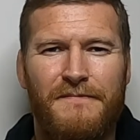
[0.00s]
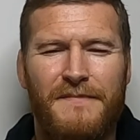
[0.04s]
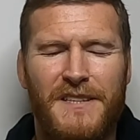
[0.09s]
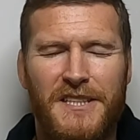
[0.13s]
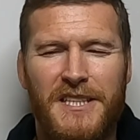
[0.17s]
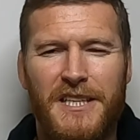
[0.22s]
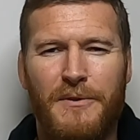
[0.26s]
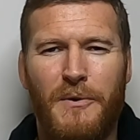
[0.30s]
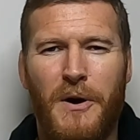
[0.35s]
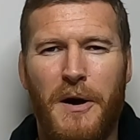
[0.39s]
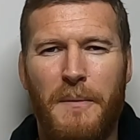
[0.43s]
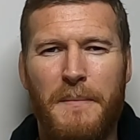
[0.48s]

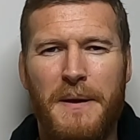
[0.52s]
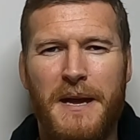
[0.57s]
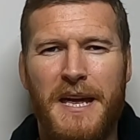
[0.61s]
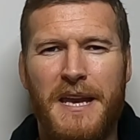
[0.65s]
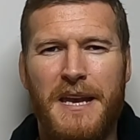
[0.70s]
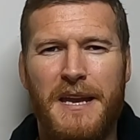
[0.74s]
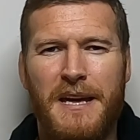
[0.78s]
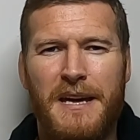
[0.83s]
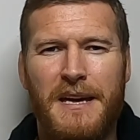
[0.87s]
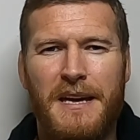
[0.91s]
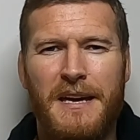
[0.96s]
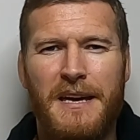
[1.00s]
See what I
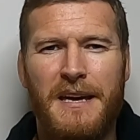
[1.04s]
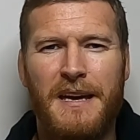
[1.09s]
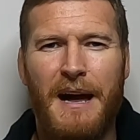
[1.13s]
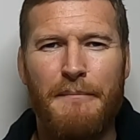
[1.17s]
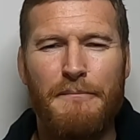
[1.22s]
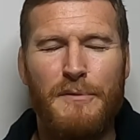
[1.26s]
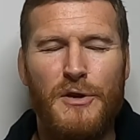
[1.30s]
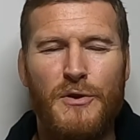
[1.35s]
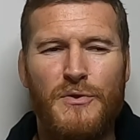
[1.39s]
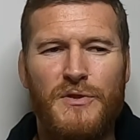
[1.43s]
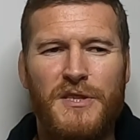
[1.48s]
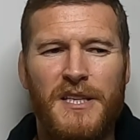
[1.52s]
mean?
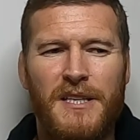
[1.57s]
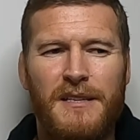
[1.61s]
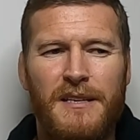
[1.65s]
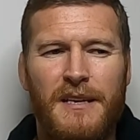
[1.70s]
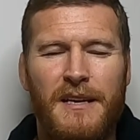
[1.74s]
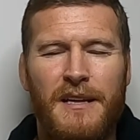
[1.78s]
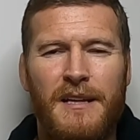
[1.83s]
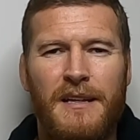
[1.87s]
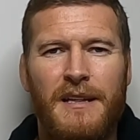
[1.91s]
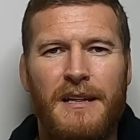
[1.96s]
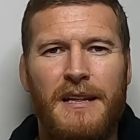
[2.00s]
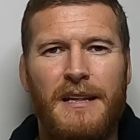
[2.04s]
I'm using
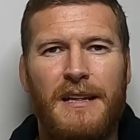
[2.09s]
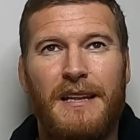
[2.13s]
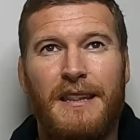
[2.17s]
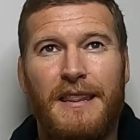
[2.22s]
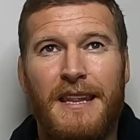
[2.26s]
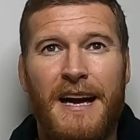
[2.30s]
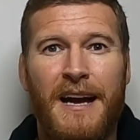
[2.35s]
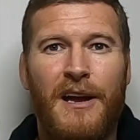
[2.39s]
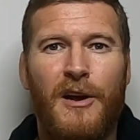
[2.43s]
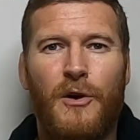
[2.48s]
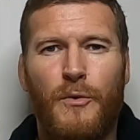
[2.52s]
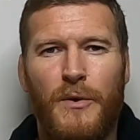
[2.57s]

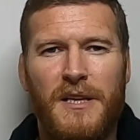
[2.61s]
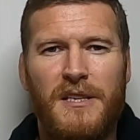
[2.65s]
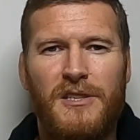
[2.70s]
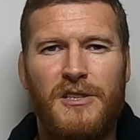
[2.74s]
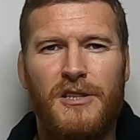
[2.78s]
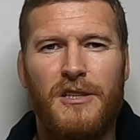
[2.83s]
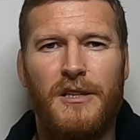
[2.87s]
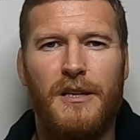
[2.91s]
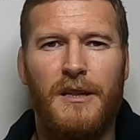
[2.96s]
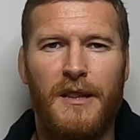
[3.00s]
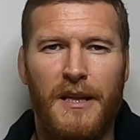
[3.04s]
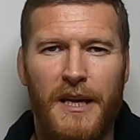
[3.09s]

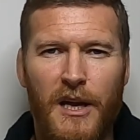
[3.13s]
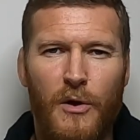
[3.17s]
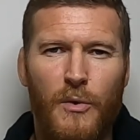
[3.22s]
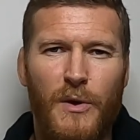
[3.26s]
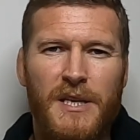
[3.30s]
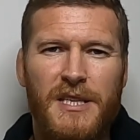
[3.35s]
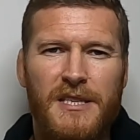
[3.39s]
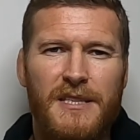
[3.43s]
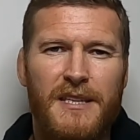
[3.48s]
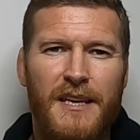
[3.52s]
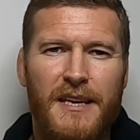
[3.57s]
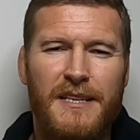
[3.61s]
language and
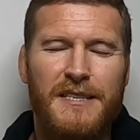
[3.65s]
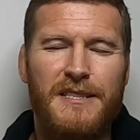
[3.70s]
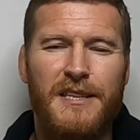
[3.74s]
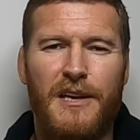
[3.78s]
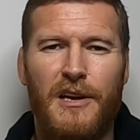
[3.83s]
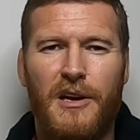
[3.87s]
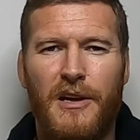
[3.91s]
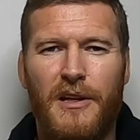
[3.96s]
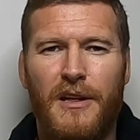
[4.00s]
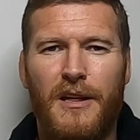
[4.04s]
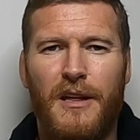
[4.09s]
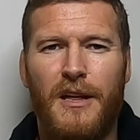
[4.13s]
linguistics
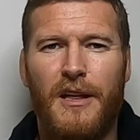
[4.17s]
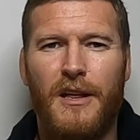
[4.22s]
that